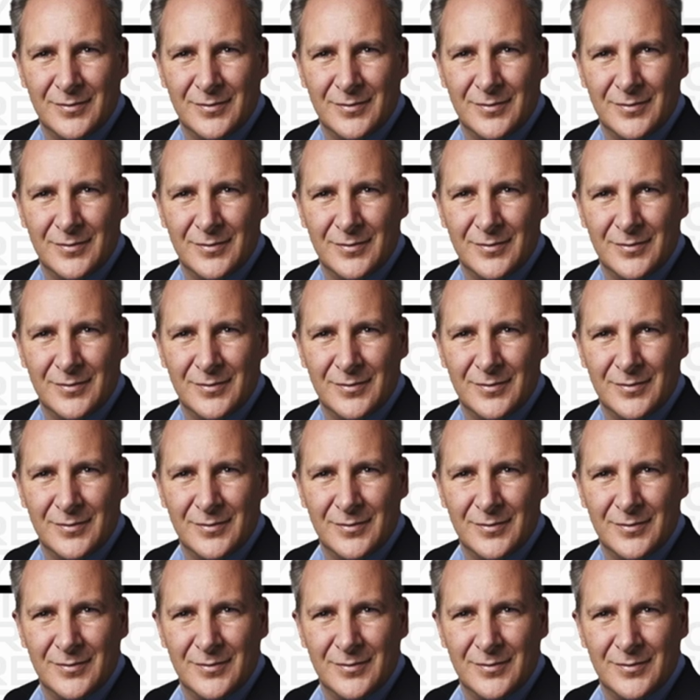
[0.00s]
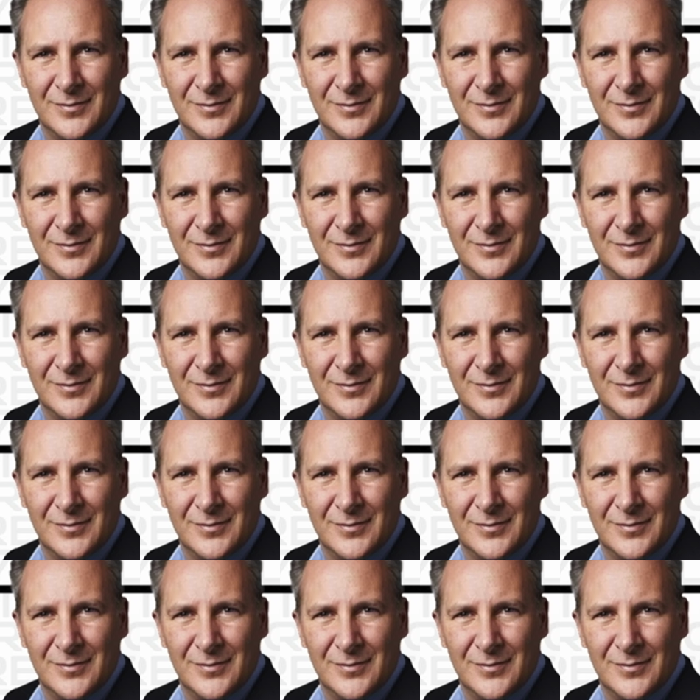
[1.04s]

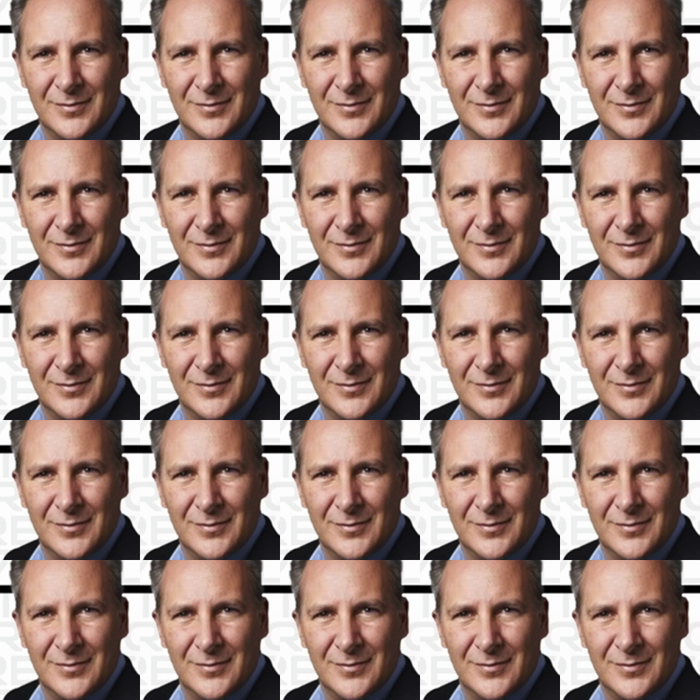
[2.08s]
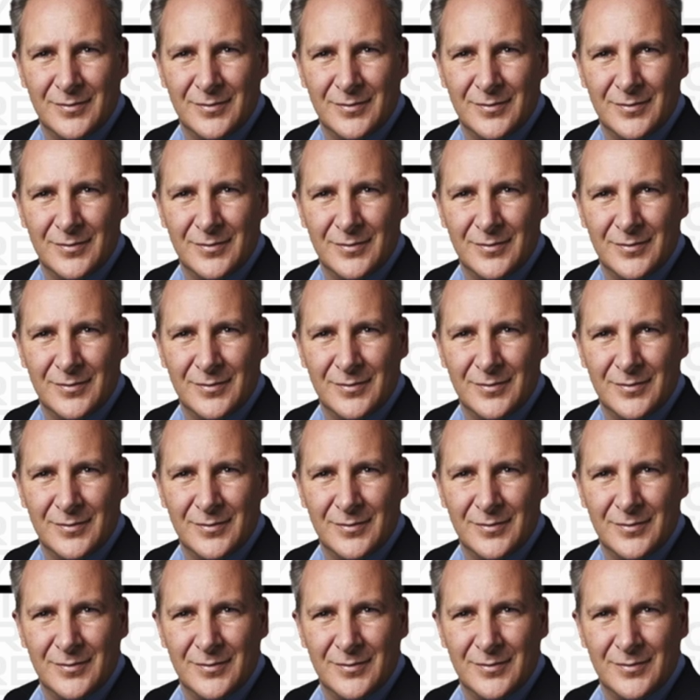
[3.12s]

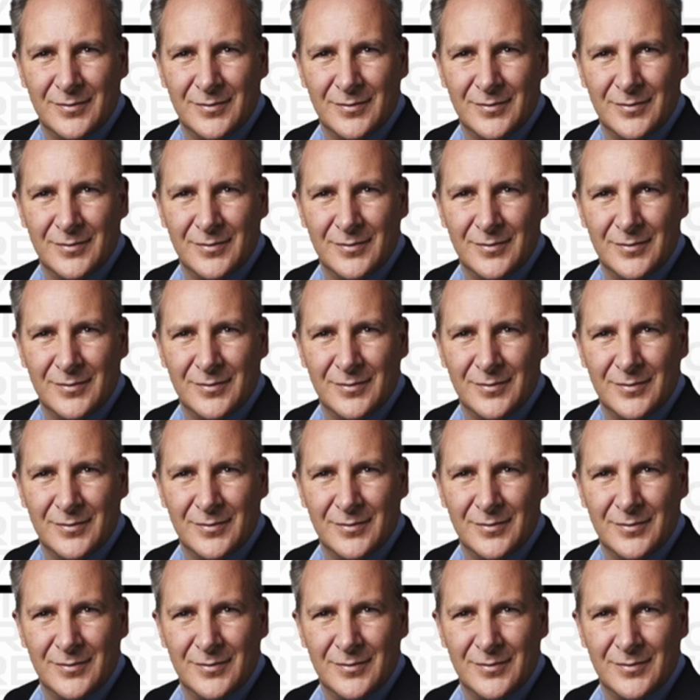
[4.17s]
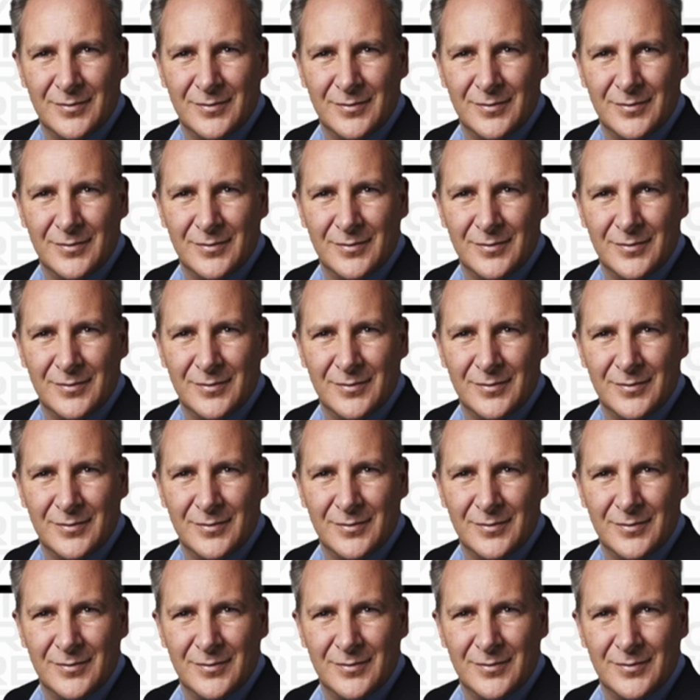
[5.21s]

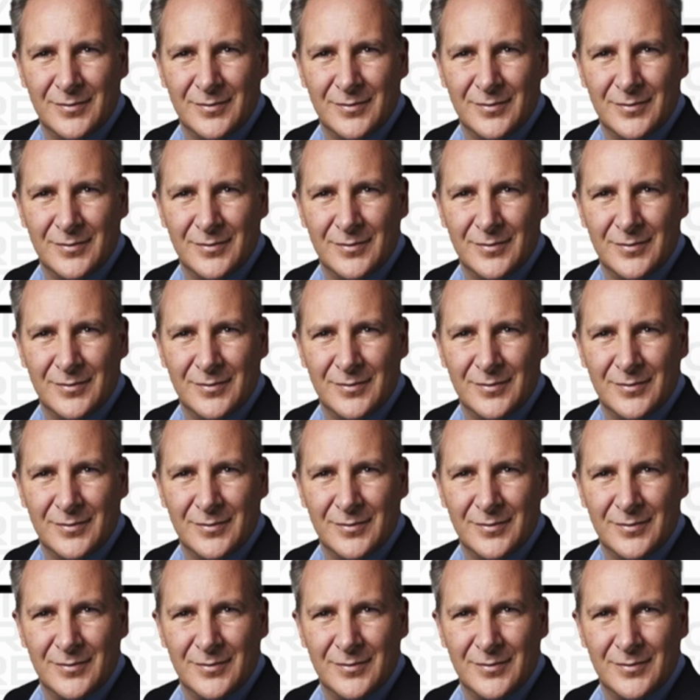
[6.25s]
(no lip movement)